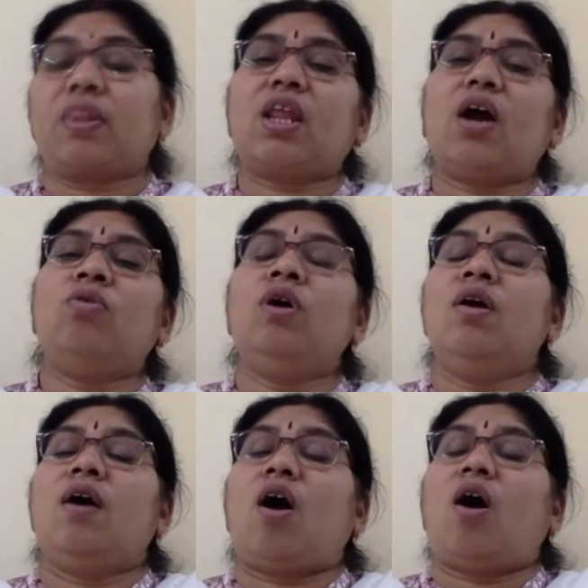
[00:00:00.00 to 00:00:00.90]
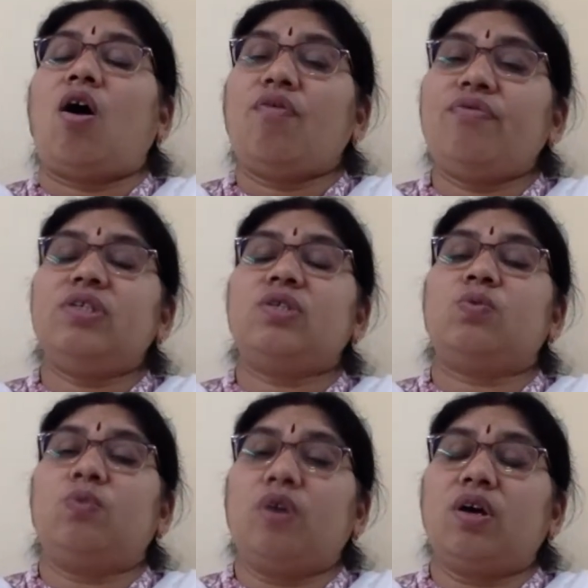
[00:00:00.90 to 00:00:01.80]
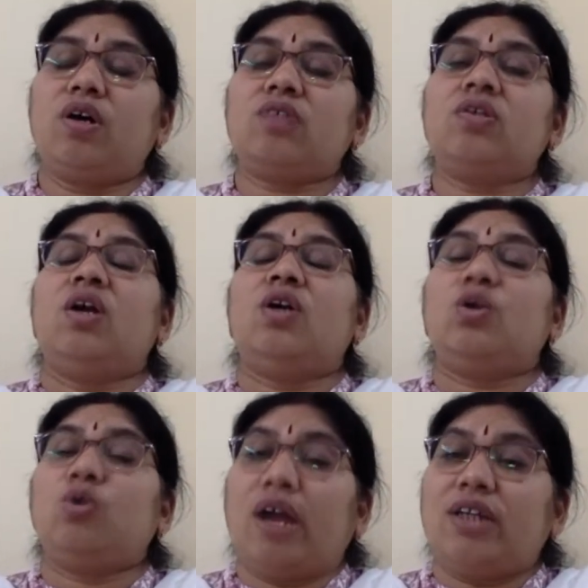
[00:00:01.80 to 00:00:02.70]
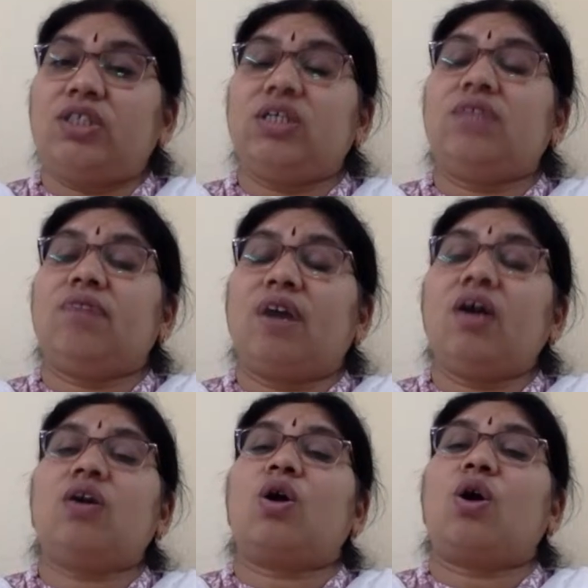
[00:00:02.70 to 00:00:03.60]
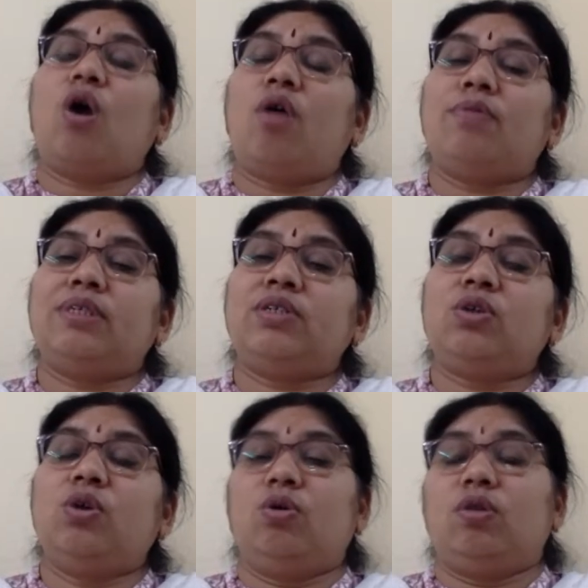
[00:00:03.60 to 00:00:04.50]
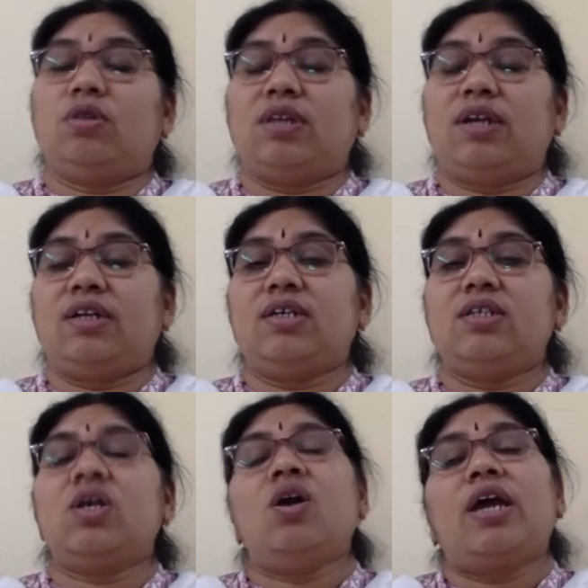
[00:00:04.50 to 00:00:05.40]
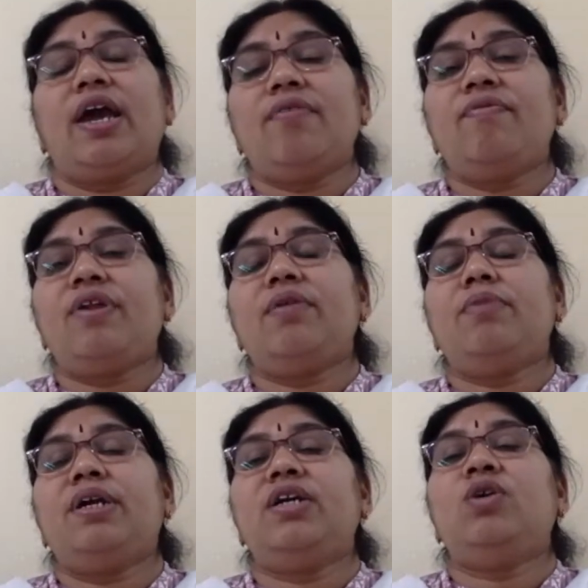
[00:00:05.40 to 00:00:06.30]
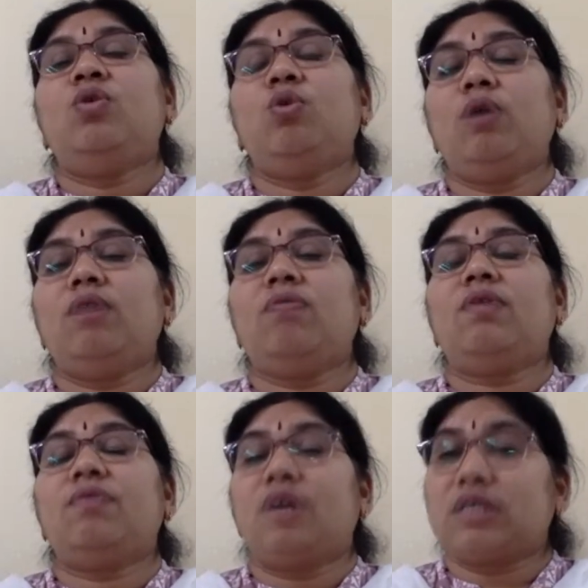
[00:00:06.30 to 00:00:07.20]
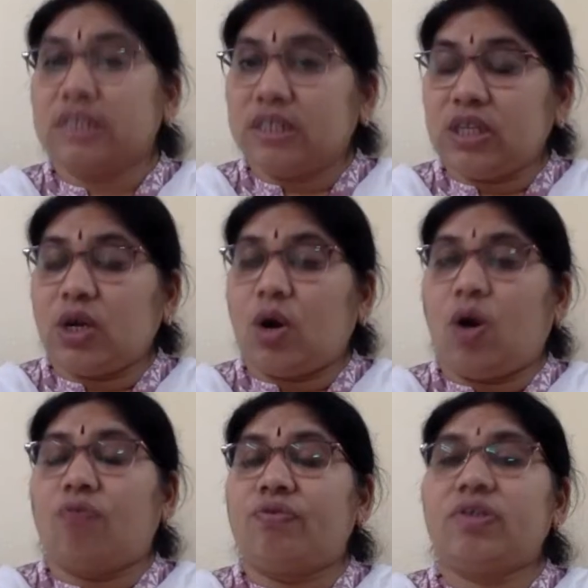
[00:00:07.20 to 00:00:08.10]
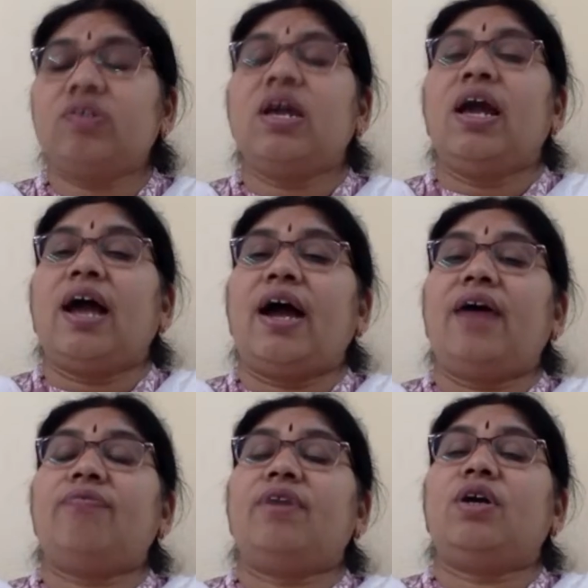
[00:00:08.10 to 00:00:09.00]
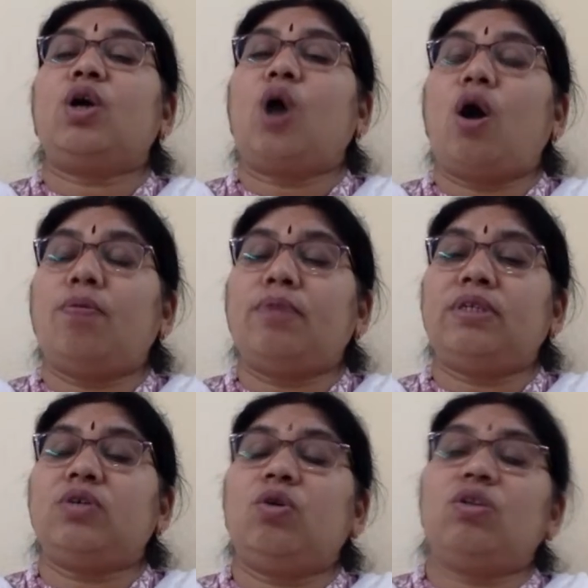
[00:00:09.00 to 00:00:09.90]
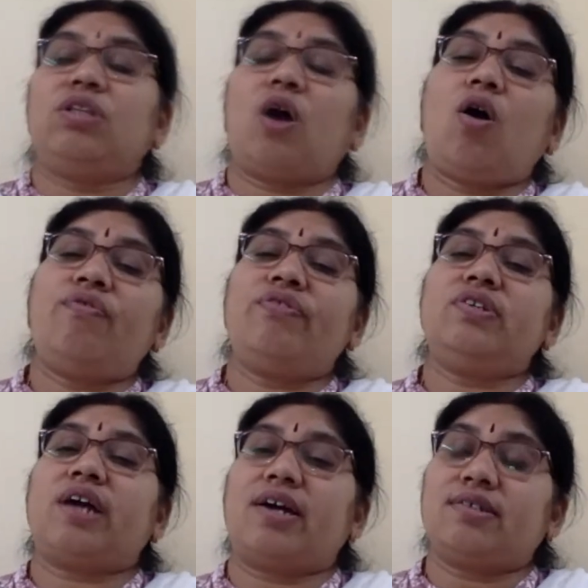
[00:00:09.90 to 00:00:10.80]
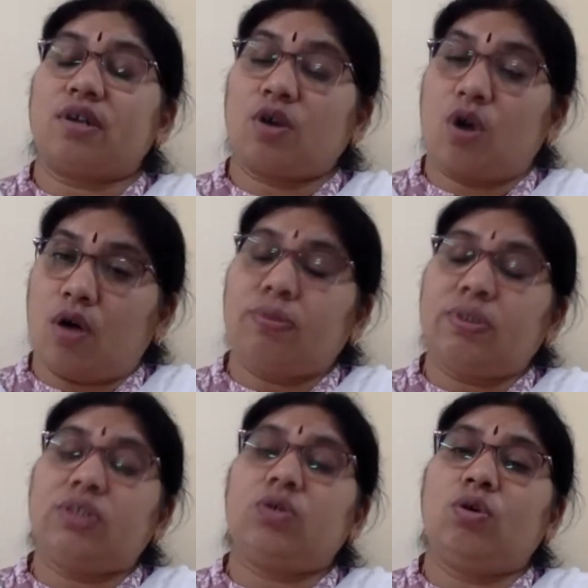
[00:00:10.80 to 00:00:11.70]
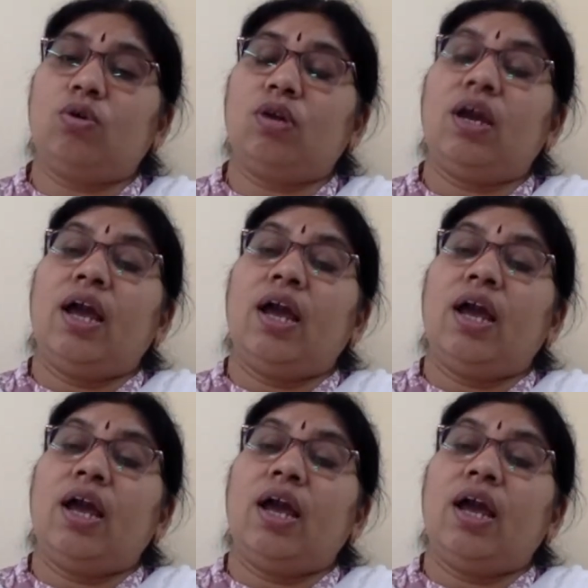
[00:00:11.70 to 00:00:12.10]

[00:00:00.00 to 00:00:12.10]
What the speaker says: Now, office works to achieve a common goal. That is, everybody, whoever works in the office, have a common goal. The office has a common goal.